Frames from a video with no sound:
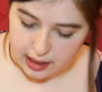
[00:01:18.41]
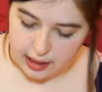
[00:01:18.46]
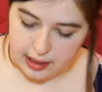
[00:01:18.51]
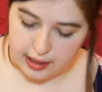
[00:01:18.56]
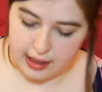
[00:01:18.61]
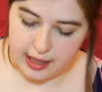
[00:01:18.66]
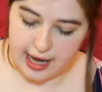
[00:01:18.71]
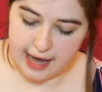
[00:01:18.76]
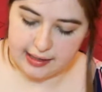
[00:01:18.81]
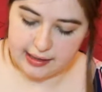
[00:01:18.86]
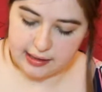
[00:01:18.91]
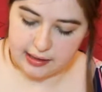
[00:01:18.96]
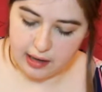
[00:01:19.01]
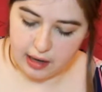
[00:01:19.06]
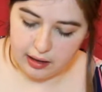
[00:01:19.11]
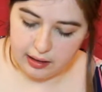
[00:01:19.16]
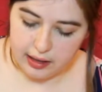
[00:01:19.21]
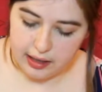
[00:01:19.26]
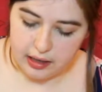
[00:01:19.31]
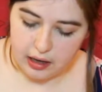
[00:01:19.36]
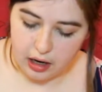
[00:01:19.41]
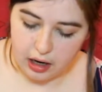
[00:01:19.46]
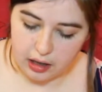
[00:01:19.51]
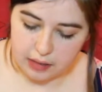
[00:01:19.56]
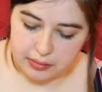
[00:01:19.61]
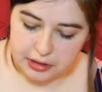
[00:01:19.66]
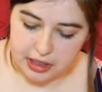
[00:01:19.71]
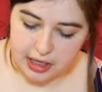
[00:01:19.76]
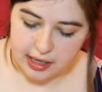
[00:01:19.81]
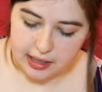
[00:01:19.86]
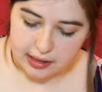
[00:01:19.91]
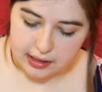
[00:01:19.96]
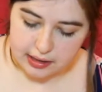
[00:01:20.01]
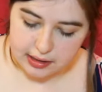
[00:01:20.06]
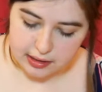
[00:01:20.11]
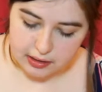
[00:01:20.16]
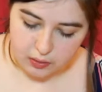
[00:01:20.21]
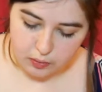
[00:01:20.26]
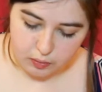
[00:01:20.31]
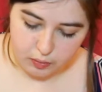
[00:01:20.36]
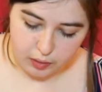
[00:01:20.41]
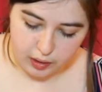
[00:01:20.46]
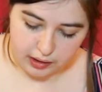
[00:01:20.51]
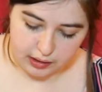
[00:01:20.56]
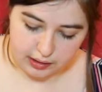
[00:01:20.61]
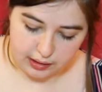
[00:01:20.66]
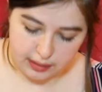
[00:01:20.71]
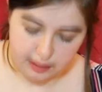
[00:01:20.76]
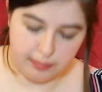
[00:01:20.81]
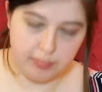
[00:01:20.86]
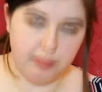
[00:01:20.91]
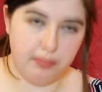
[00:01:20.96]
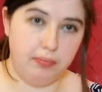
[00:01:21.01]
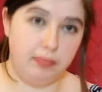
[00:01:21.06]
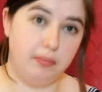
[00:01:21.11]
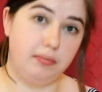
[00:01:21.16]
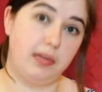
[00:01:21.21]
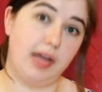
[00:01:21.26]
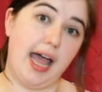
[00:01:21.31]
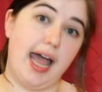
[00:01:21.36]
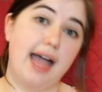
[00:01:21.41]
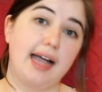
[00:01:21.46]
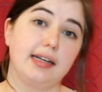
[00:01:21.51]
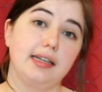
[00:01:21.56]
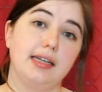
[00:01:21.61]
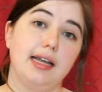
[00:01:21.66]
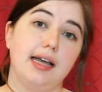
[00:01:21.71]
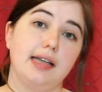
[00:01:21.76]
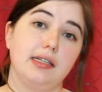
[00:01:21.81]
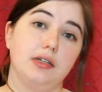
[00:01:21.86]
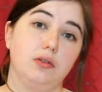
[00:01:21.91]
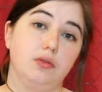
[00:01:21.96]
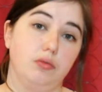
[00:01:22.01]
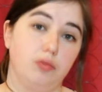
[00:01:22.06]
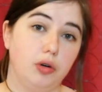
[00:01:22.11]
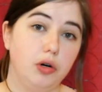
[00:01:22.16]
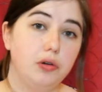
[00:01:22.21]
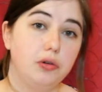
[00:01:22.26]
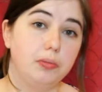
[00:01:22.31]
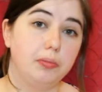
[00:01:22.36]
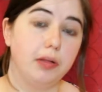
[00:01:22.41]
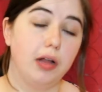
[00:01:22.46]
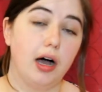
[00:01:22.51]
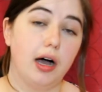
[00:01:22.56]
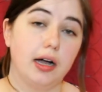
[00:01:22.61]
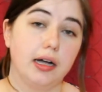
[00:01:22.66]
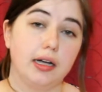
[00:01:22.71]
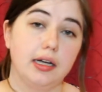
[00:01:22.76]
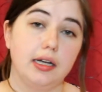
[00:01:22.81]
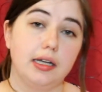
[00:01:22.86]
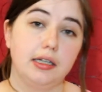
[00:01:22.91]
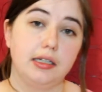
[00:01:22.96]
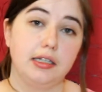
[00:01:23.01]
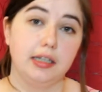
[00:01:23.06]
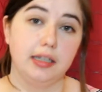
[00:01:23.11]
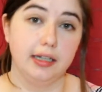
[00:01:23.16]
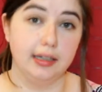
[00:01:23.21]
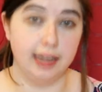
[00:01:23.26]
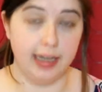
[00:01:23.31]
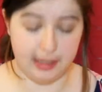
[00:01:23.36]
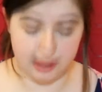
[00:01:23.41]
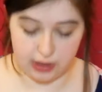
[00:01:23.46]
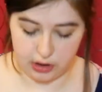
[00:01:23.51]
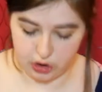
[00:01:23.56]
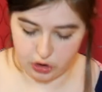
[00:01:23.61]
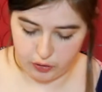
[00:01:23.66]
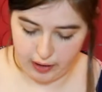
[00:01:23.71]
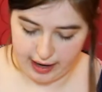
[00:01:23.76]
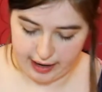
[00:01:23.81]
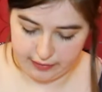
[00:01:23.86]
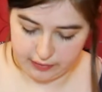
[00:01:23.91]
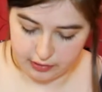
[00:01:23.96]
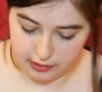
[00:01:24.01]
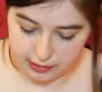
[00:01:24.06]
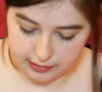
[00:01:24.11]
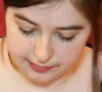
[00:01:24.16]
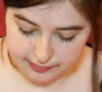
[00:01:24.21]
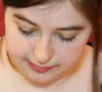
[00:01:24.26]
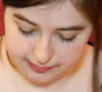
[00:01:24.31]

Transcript: That solid object will act as a roadblock to the light's travel.